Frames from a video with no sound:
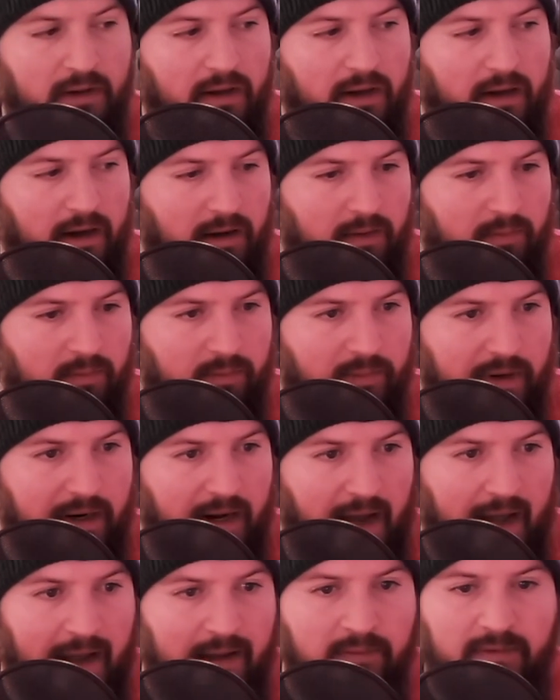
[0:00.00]
But
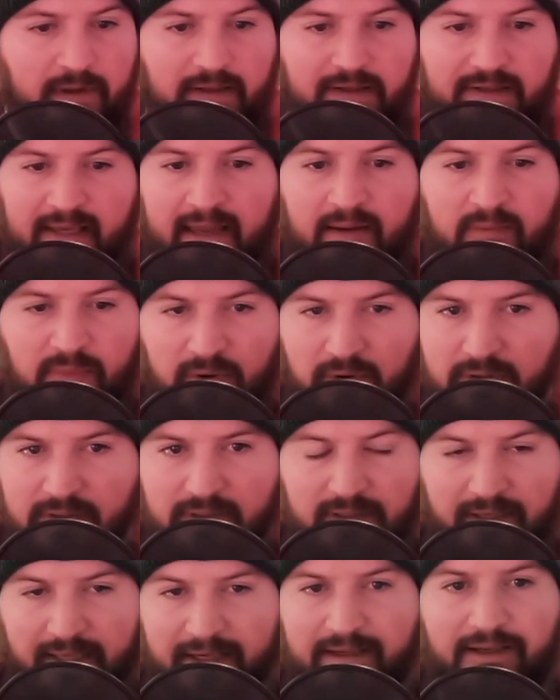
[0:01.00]
I'm the same
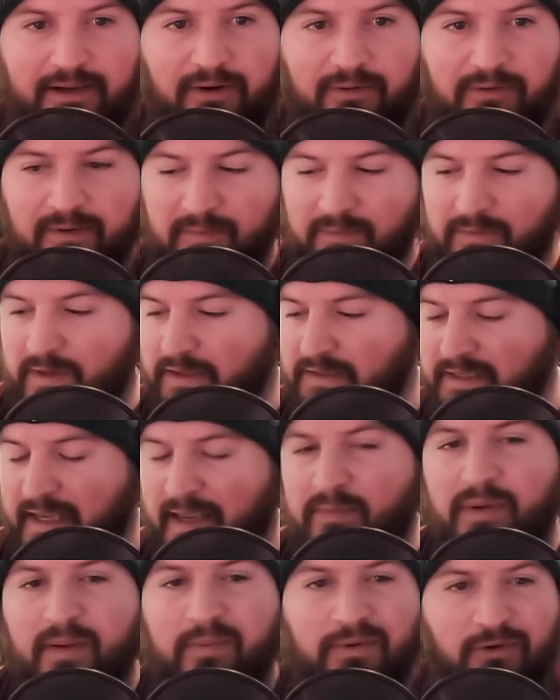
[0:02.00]
person, the
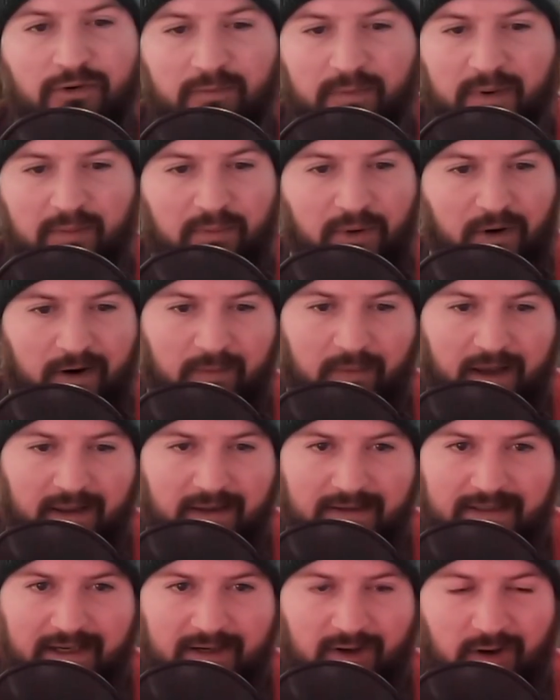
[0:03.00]
same people who've been burned by
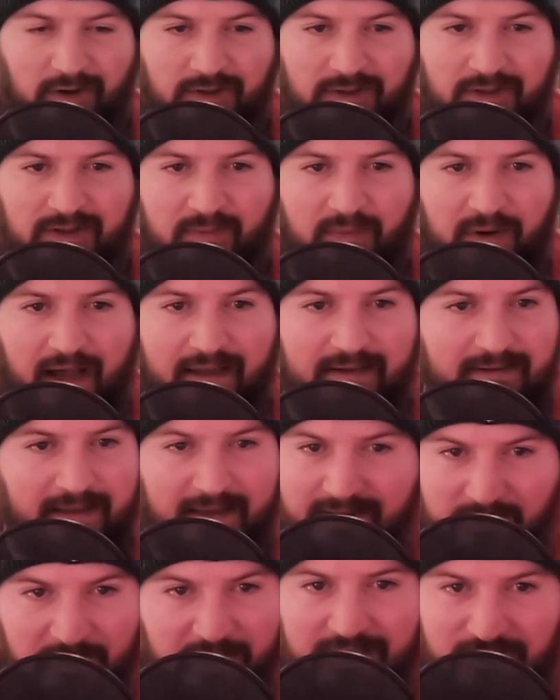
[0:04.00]
these technologies in the past.
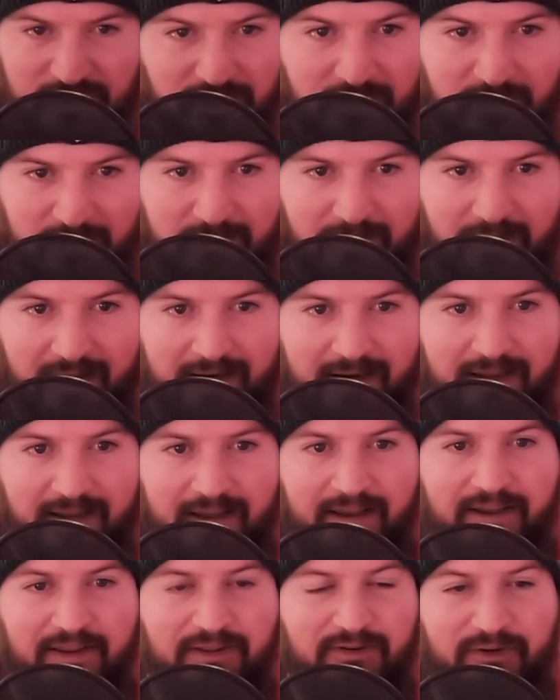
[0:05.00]
That's me too, right?
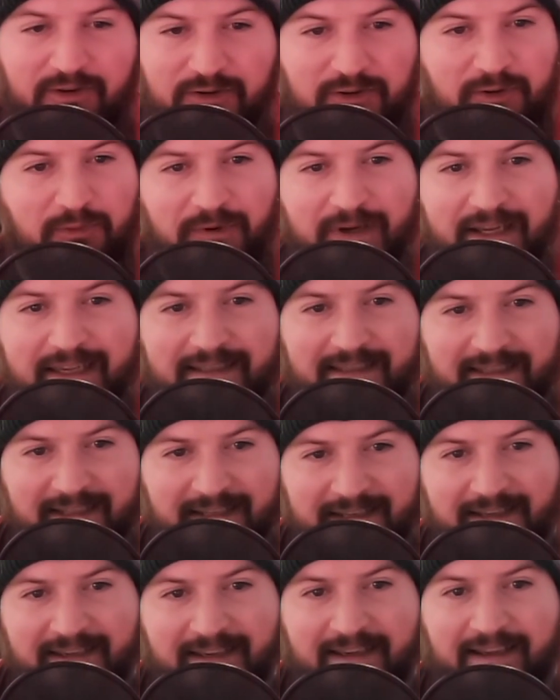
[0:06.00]
So there's a
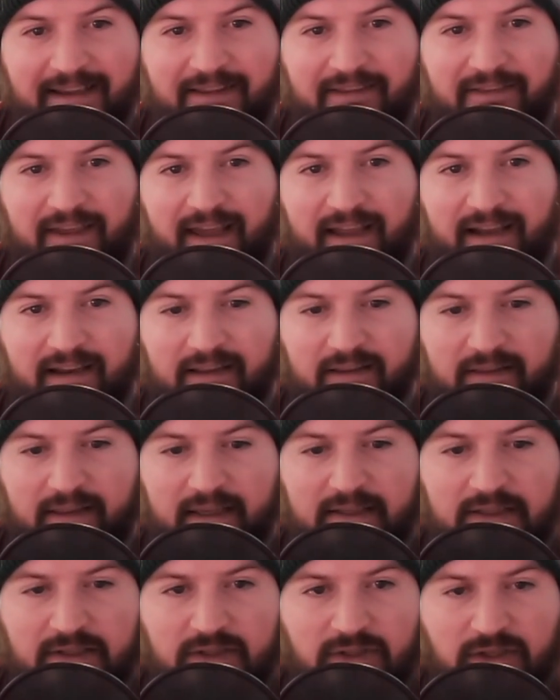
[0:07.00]
reason that
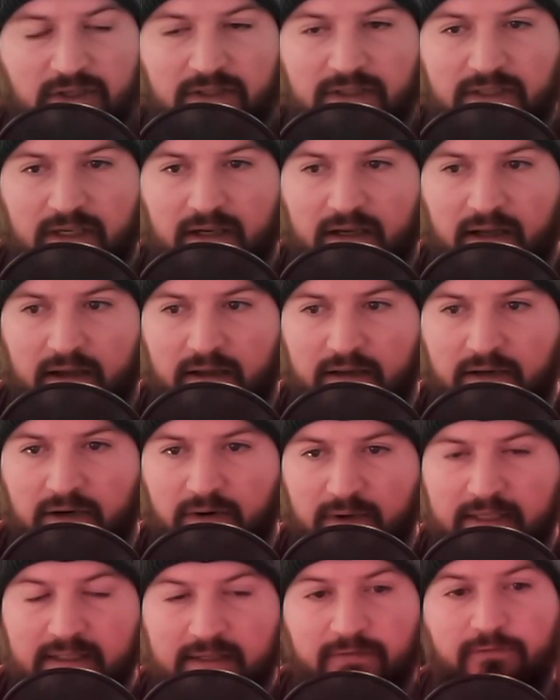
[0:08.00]
this is just,
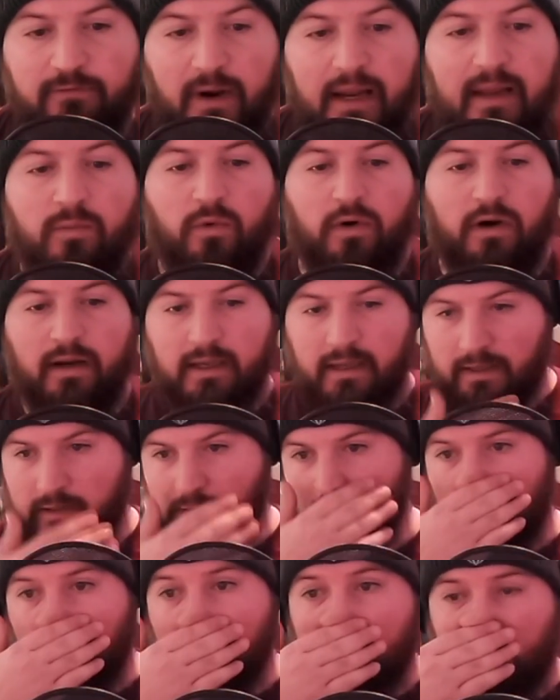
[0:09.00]
it's a framework in
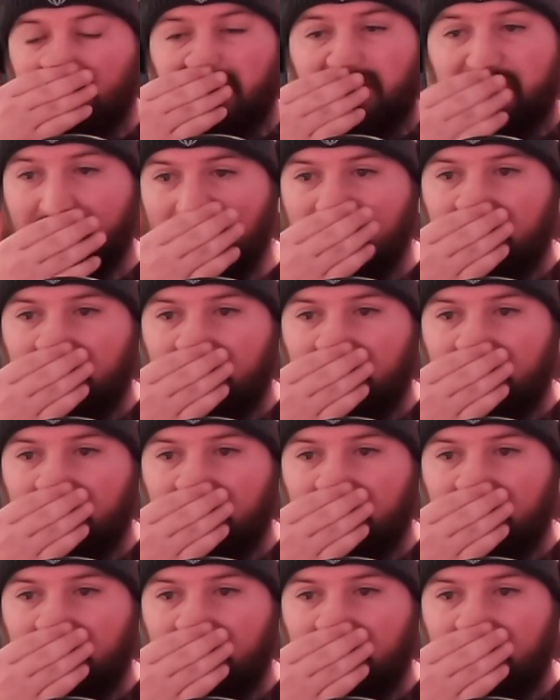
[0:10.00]
terms of